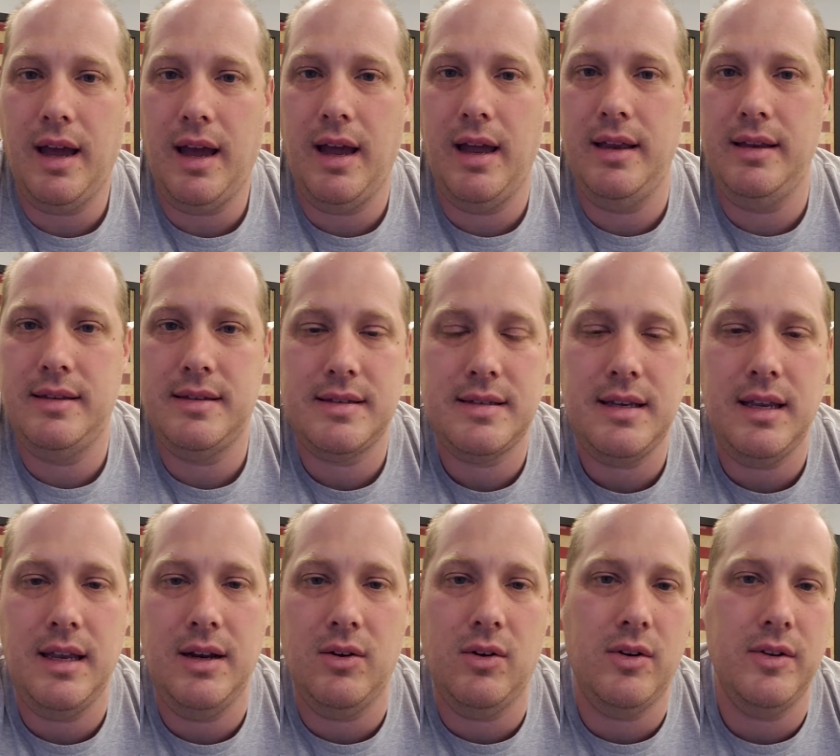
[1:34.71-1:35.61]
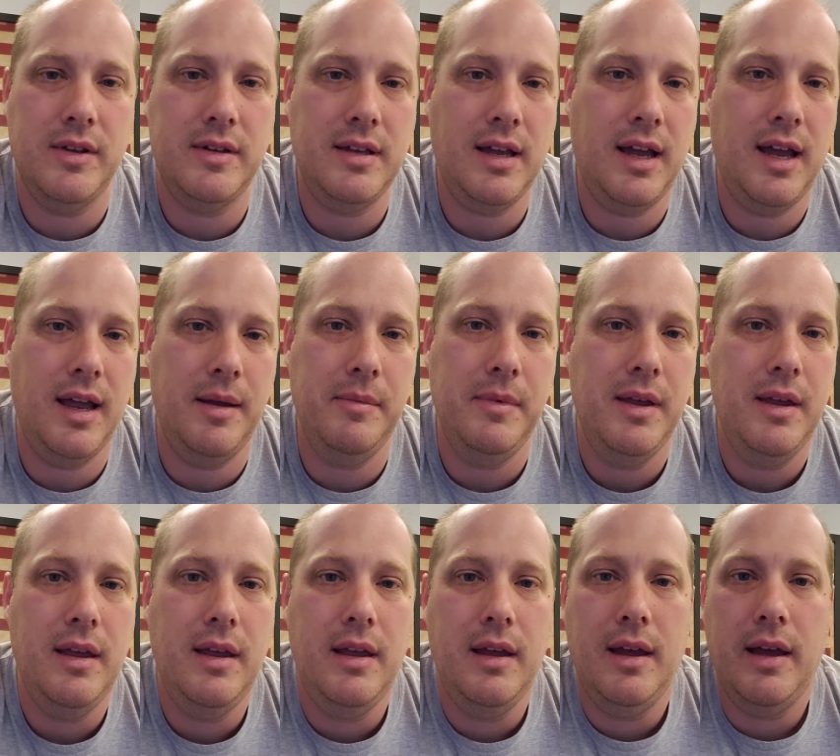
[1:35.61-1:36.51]
I sin all the time.
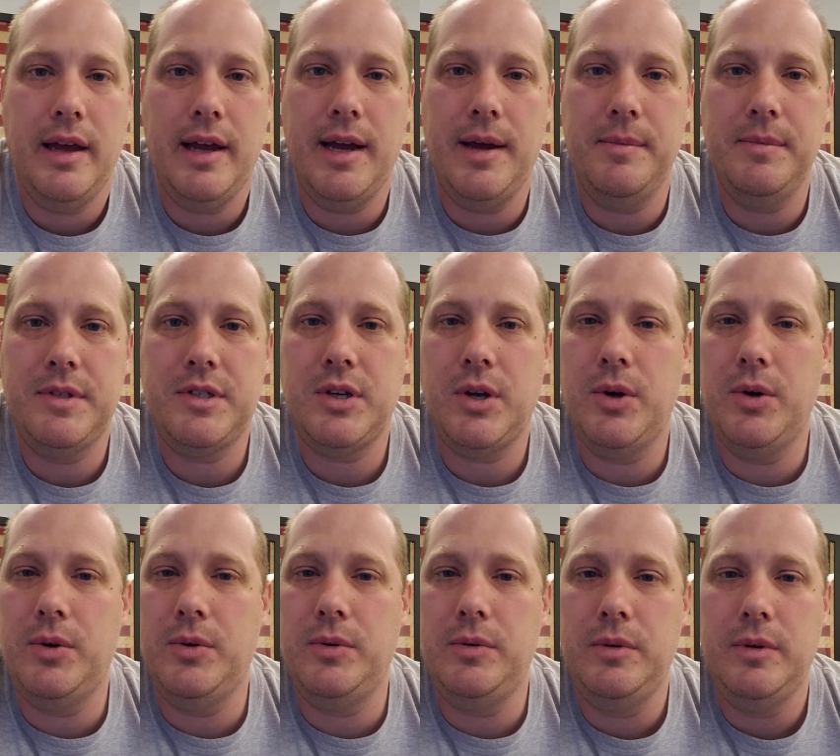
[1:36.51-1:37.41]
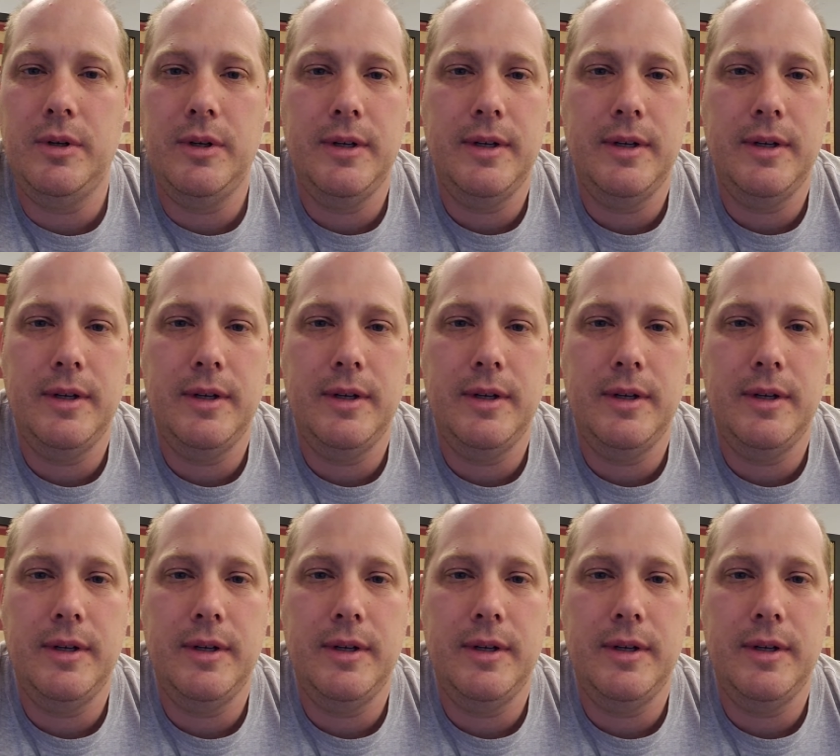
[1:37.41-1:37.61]
Um, so,